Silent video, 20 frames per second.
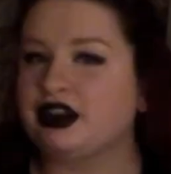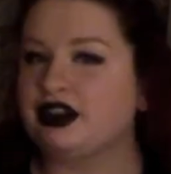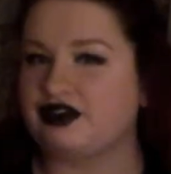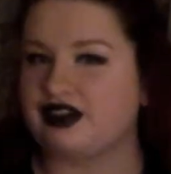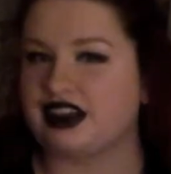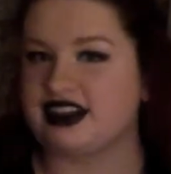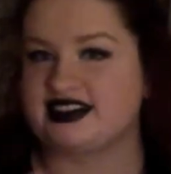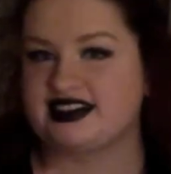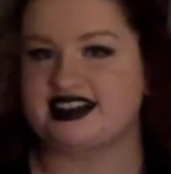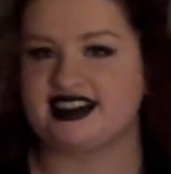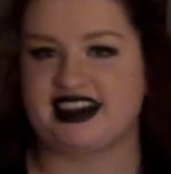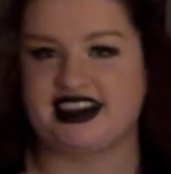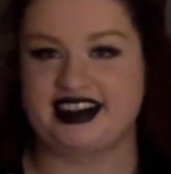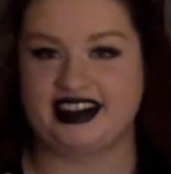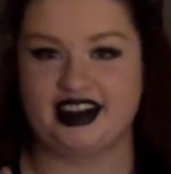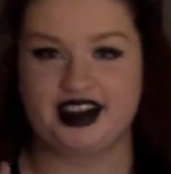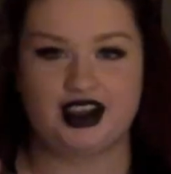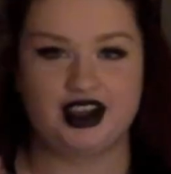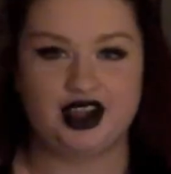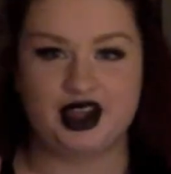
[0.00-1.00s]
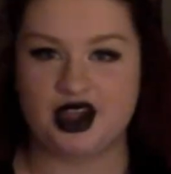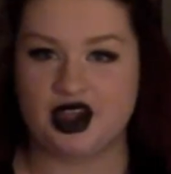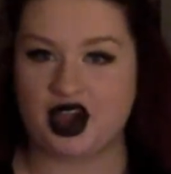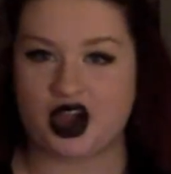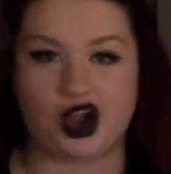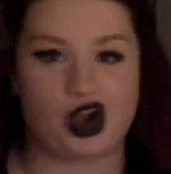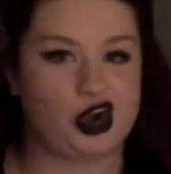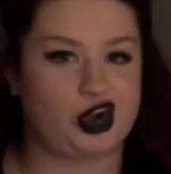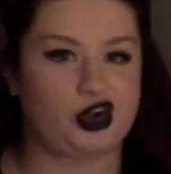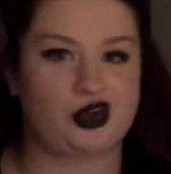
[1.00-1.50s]
these that
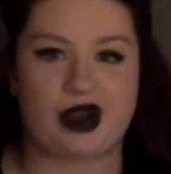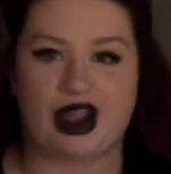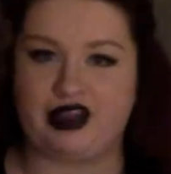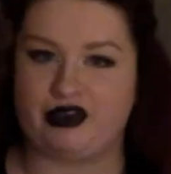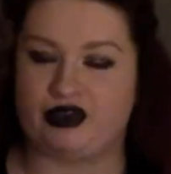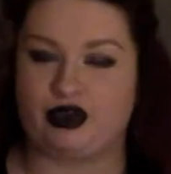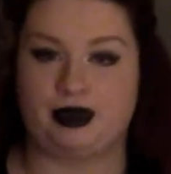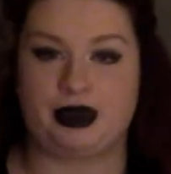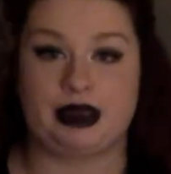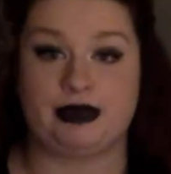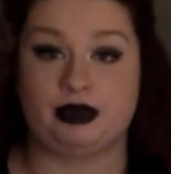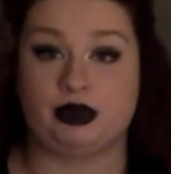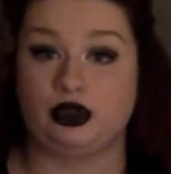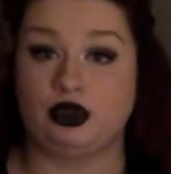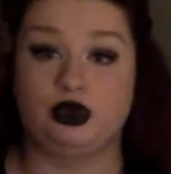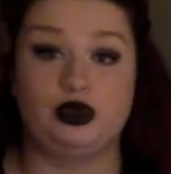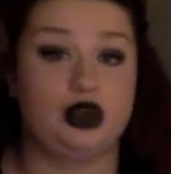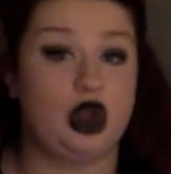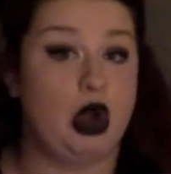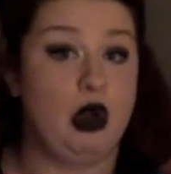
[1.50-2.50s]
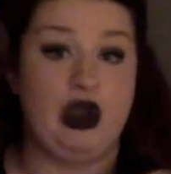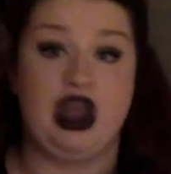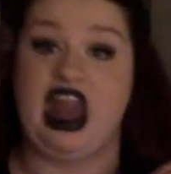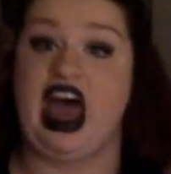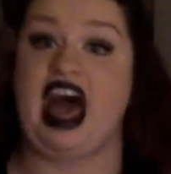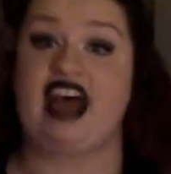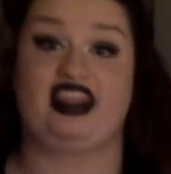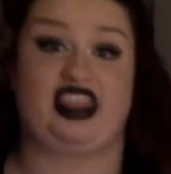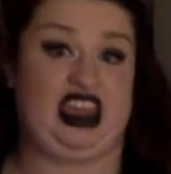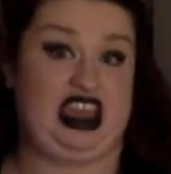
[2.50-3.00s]
are great for people who know
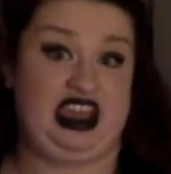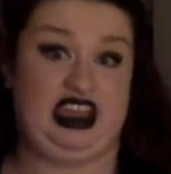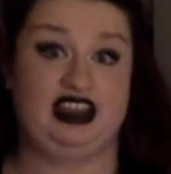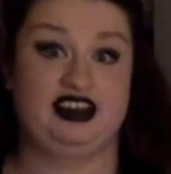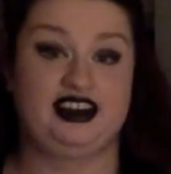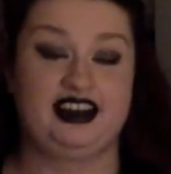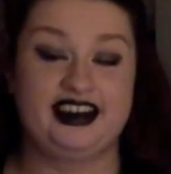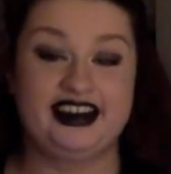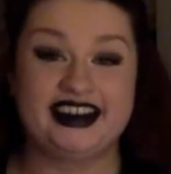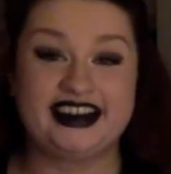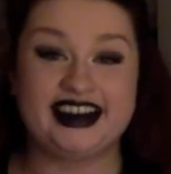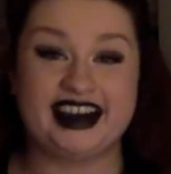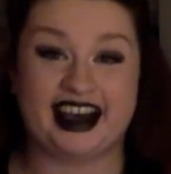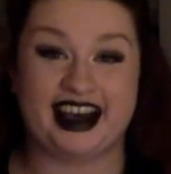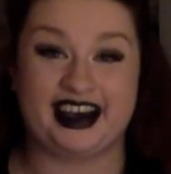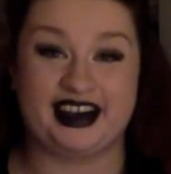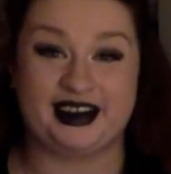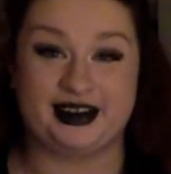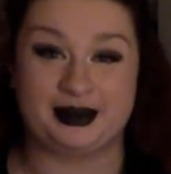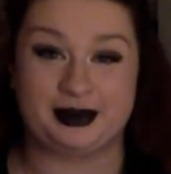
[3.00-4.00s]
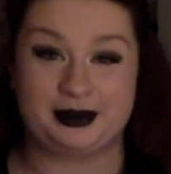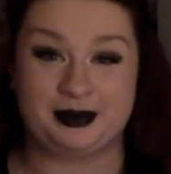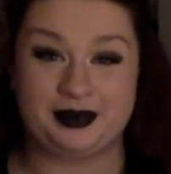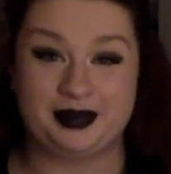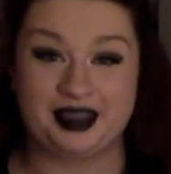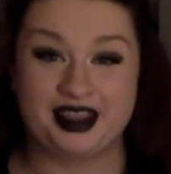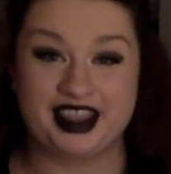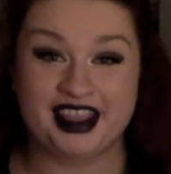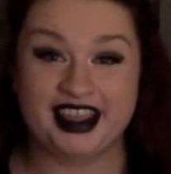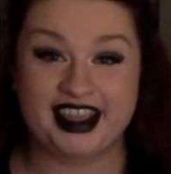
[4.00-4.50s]
nothing,
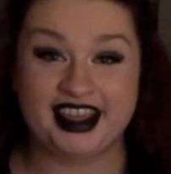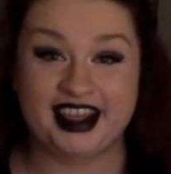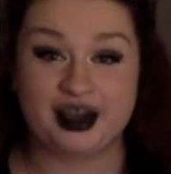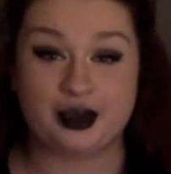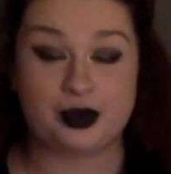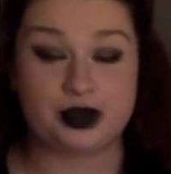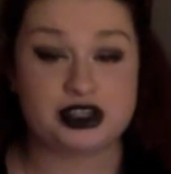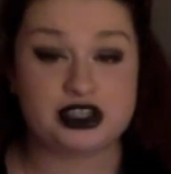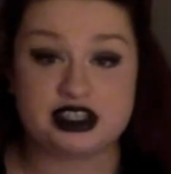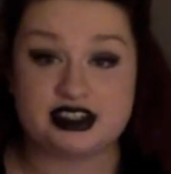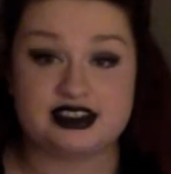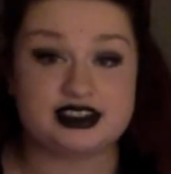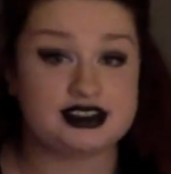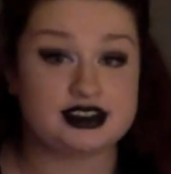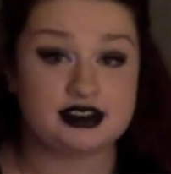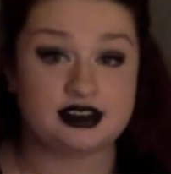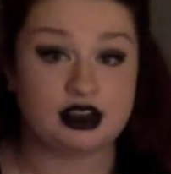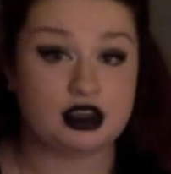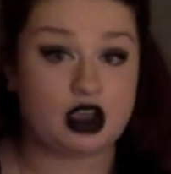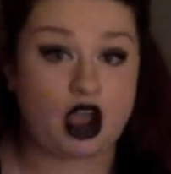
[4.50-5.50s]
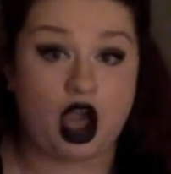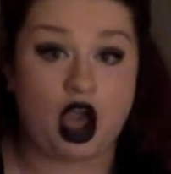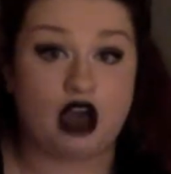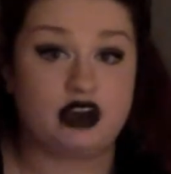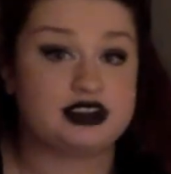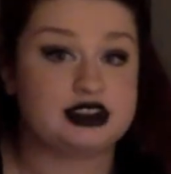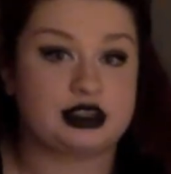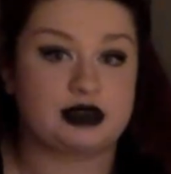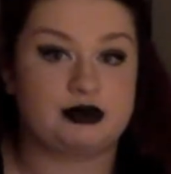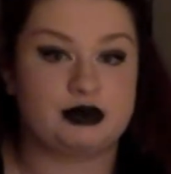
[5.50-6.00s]
which is
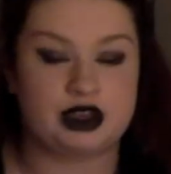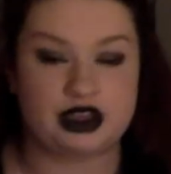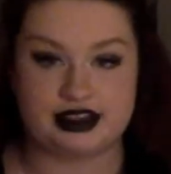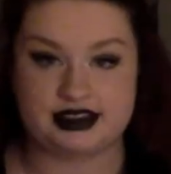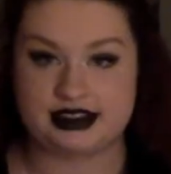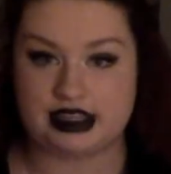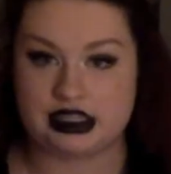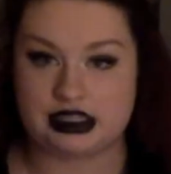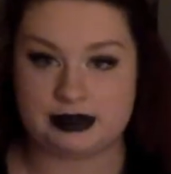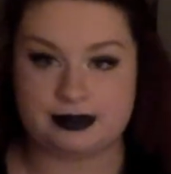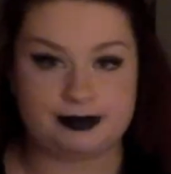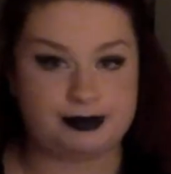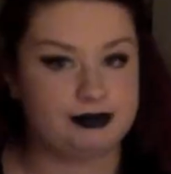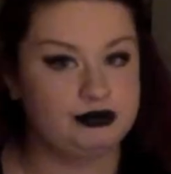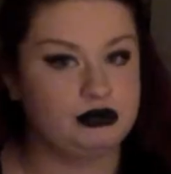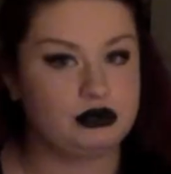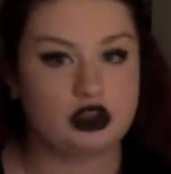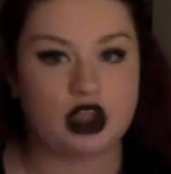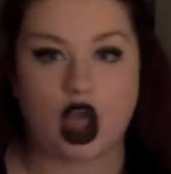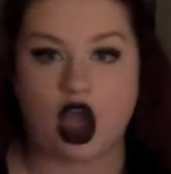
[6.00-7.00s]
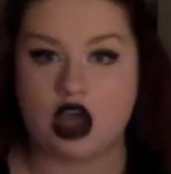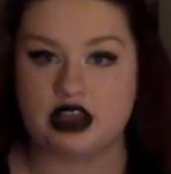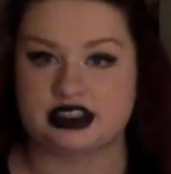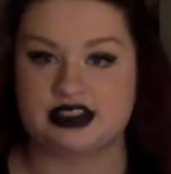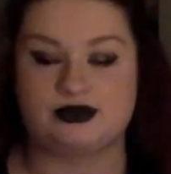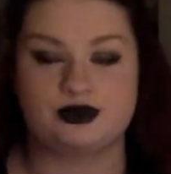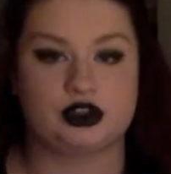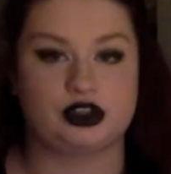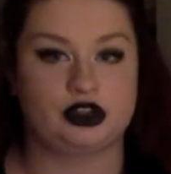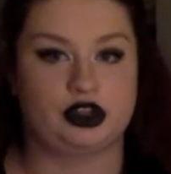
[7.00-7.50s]
awesome because it's
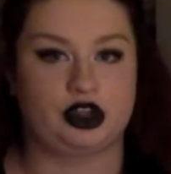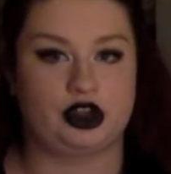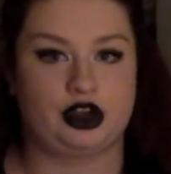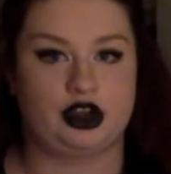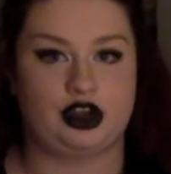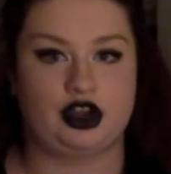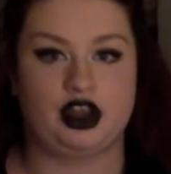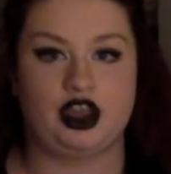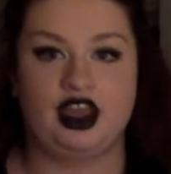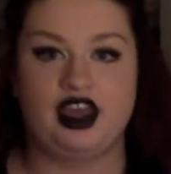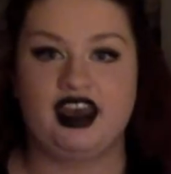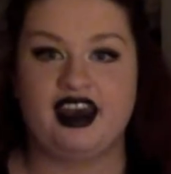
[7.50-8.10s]
awesome to learn.